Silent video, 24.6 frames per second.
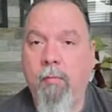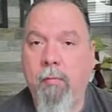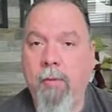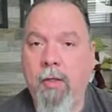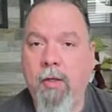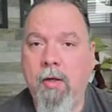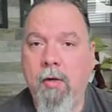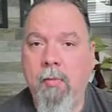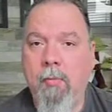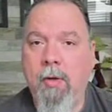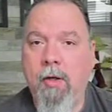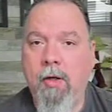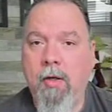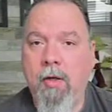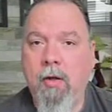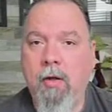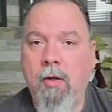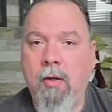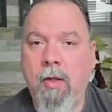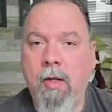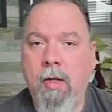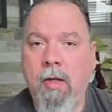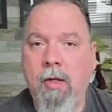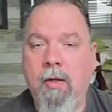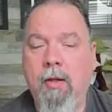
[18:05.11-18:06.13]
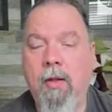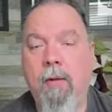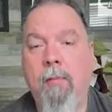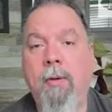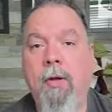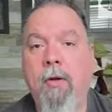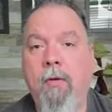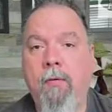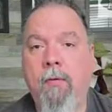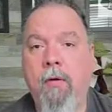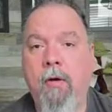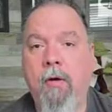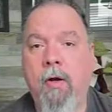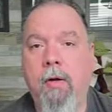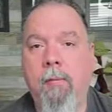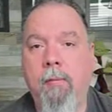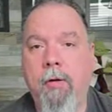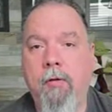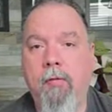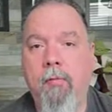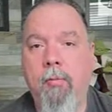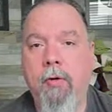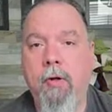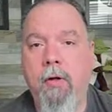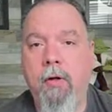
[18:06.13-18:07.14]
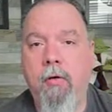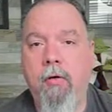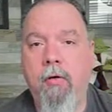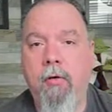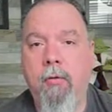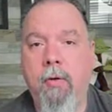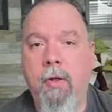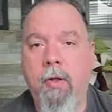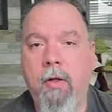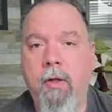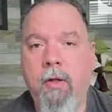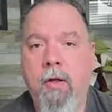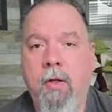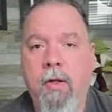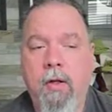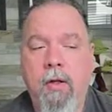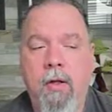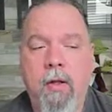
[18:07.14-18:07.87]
making money online, let me know in the comments what you're doing.